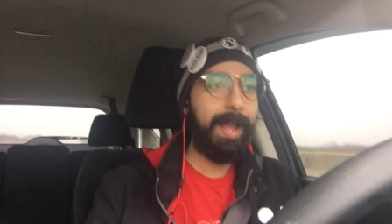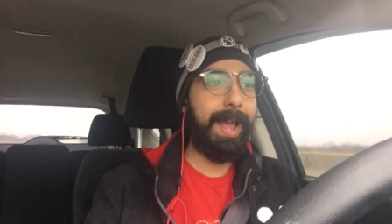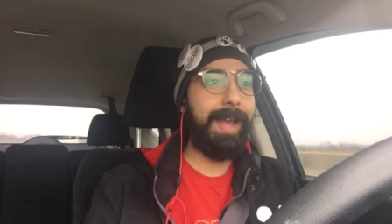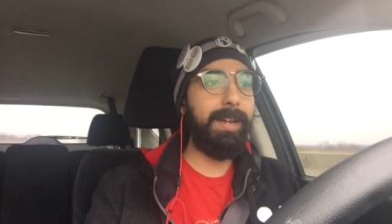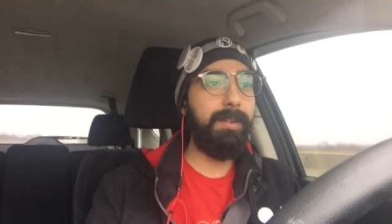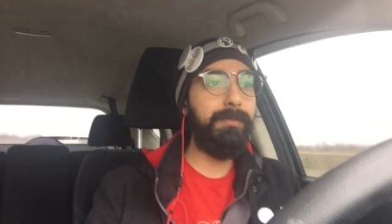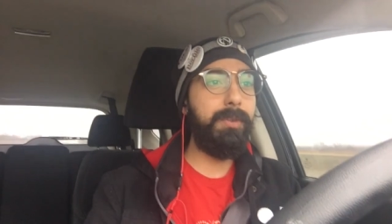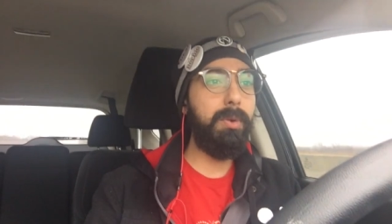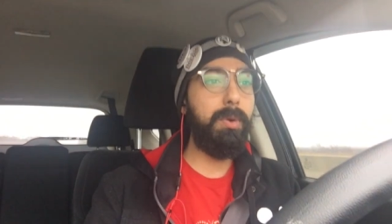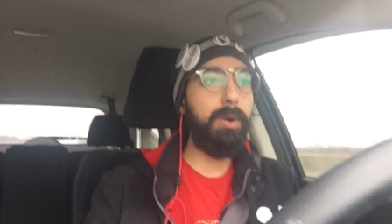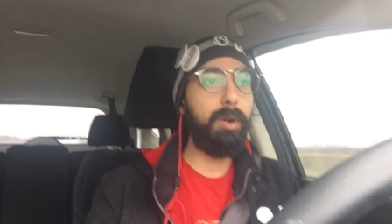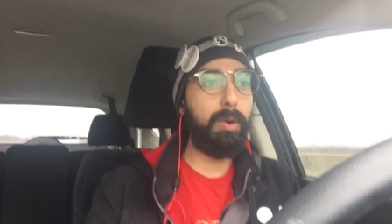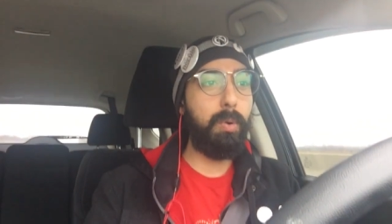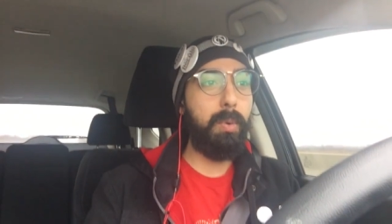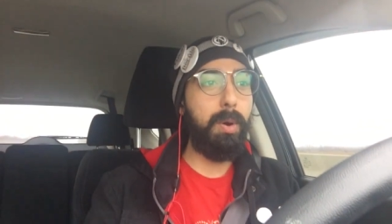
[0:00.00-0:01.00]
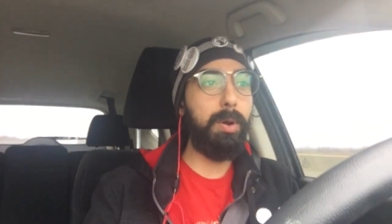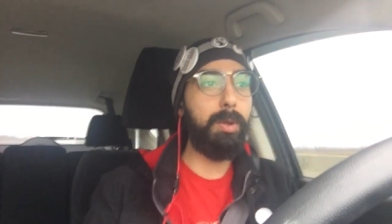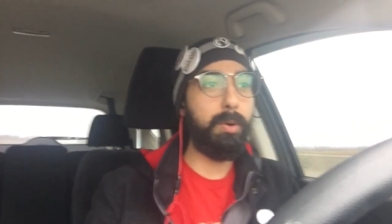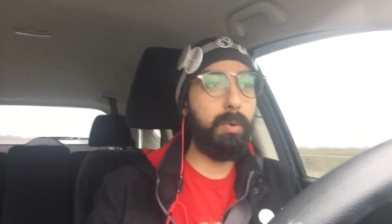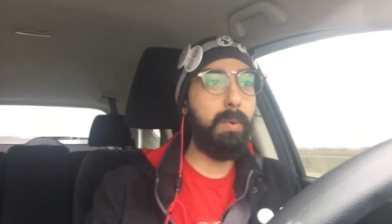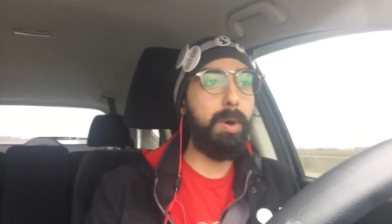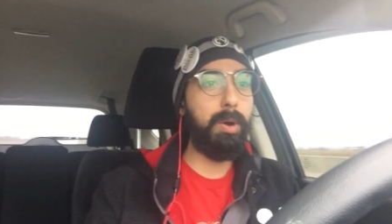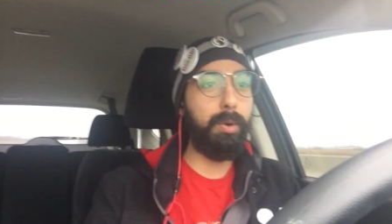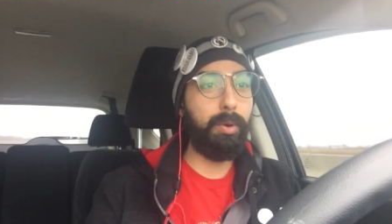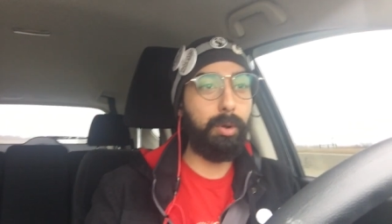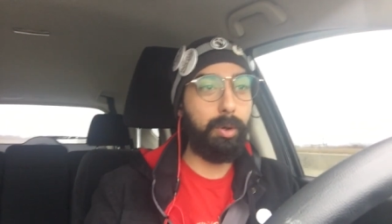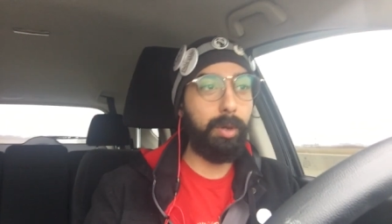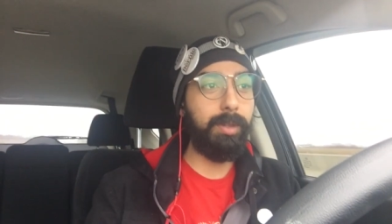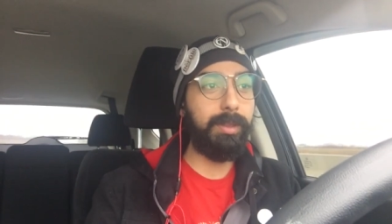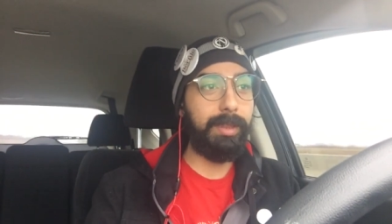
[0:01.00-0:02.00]
And if you're a quote-unquote
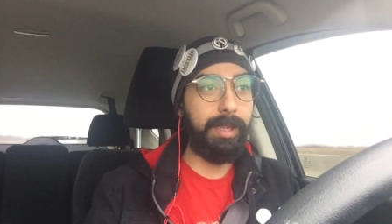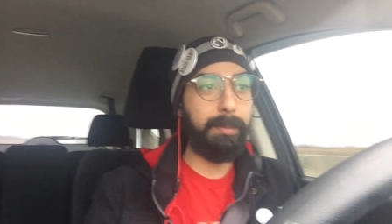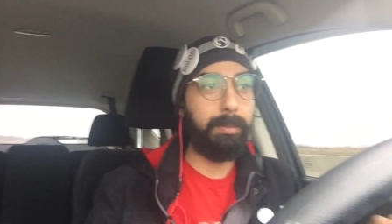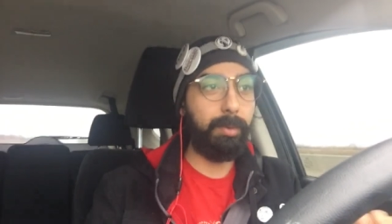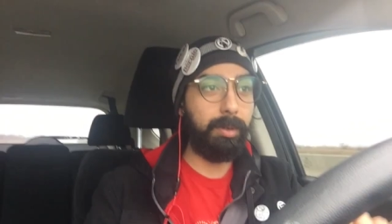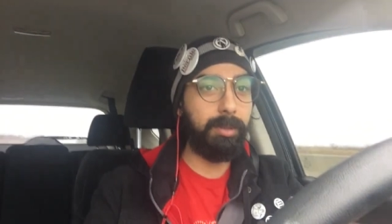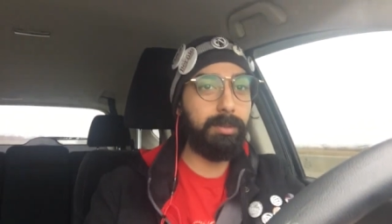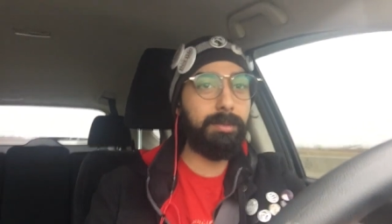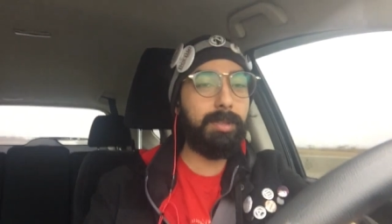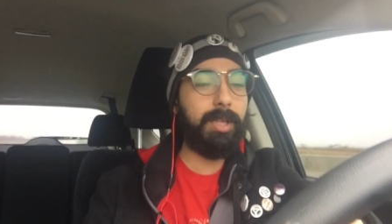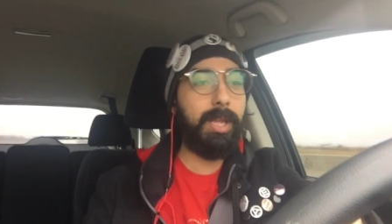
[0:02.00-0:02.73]
good liberal,